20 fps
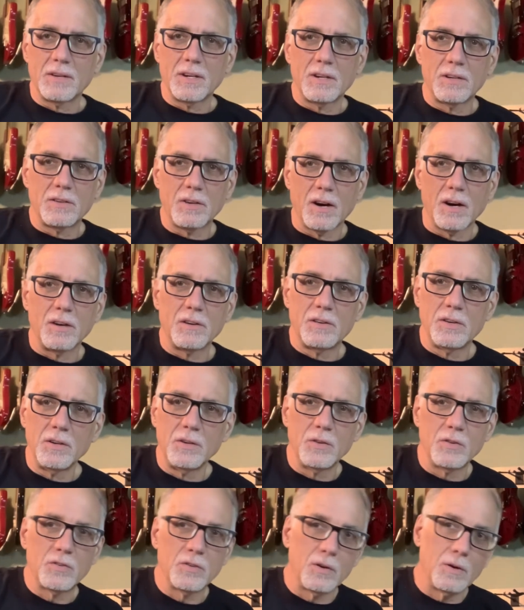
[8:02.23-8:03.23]
guitar
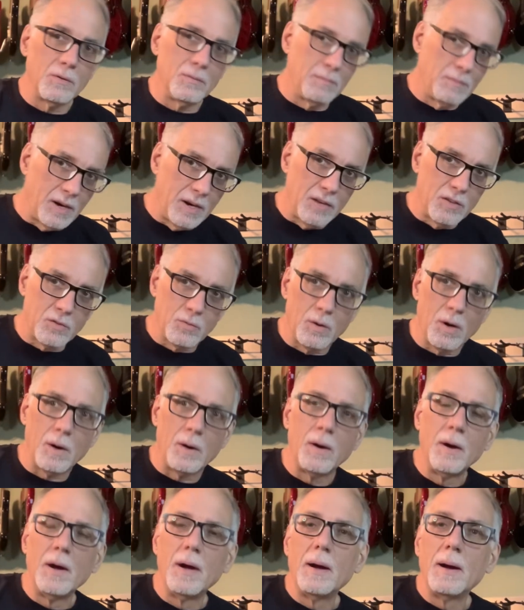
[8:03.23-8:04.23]
too, so might as
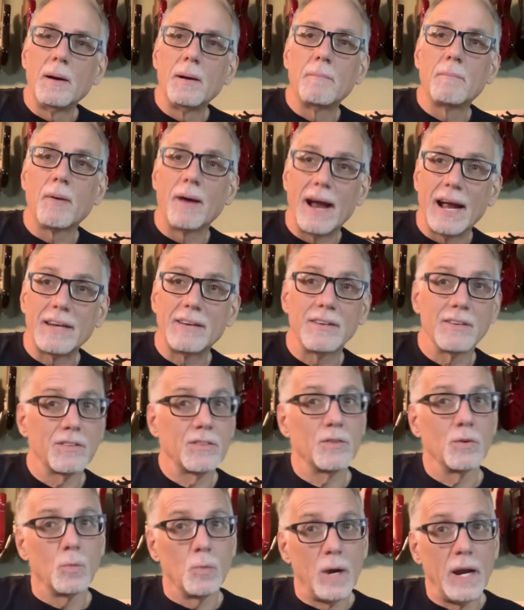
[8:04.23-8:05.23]
well practice
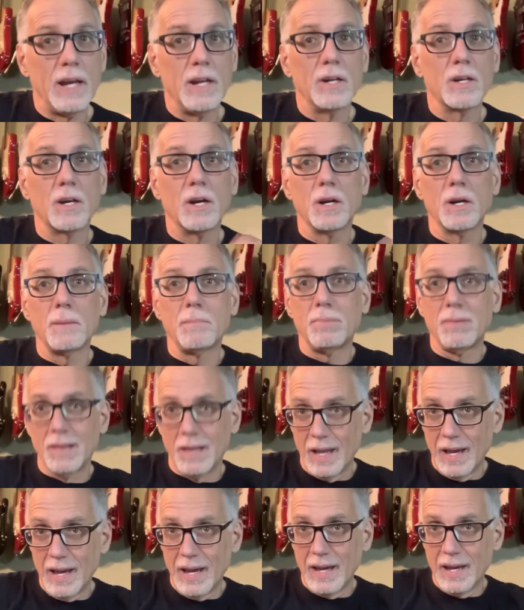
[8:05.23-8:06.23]
the way you're going to
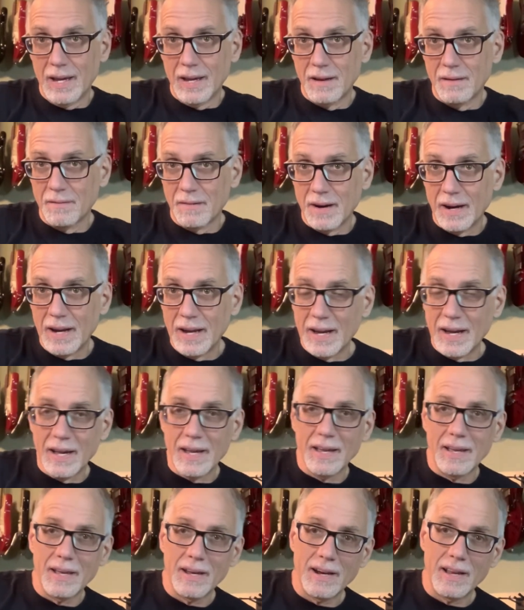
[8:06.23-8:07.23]
play, right?
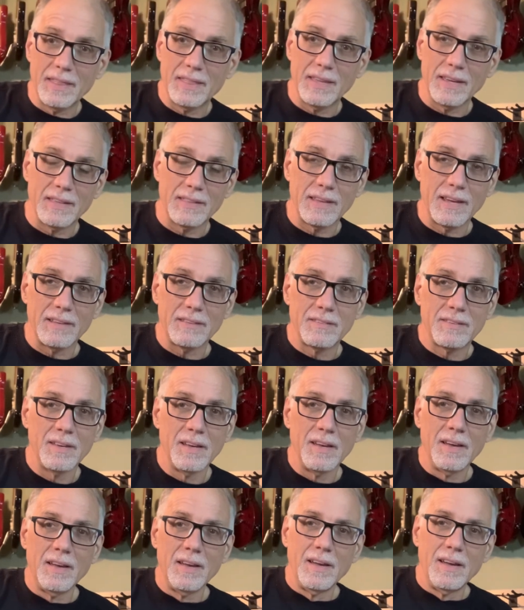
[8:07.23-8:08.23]
And I think that's,
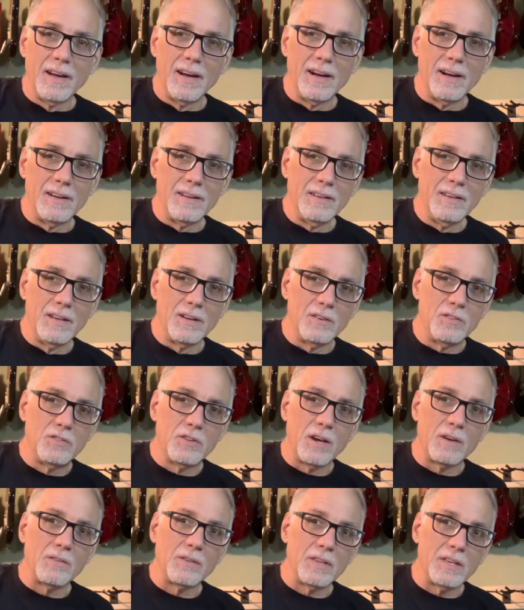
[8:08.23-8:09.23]

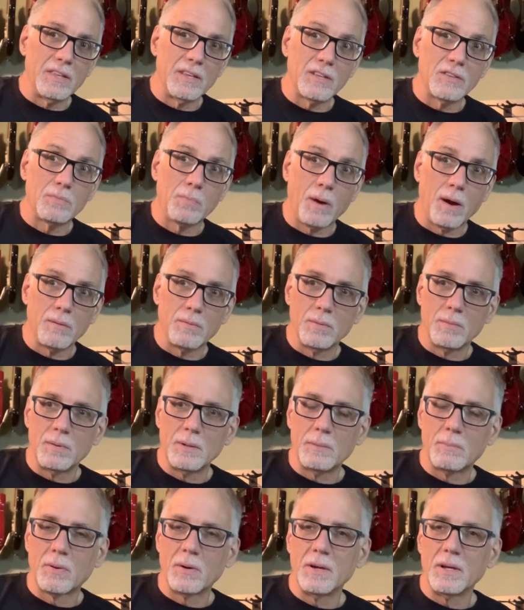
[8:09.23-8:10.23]
generally that's
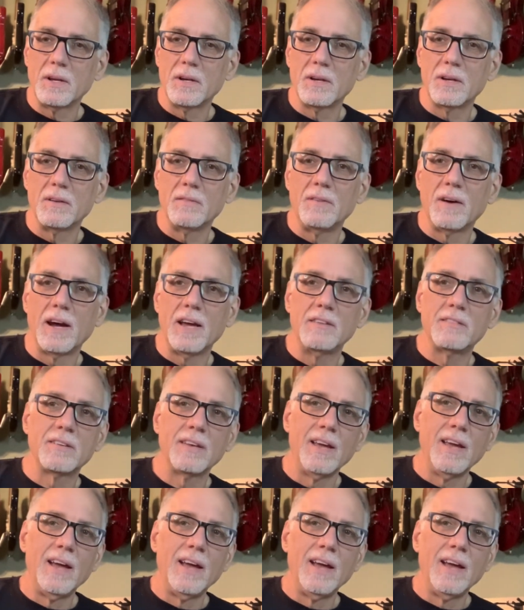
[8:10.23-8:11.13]
probably pretty good advice.